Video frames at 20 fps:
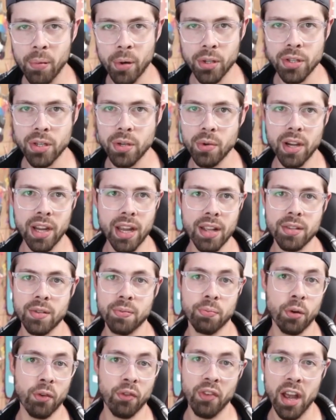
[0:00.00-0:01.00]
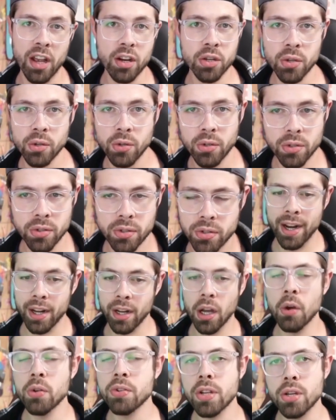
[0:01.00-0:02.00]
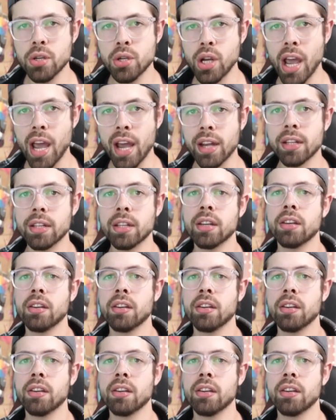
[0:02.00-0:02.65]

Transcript: puts you against professionals, and it goes unchecked.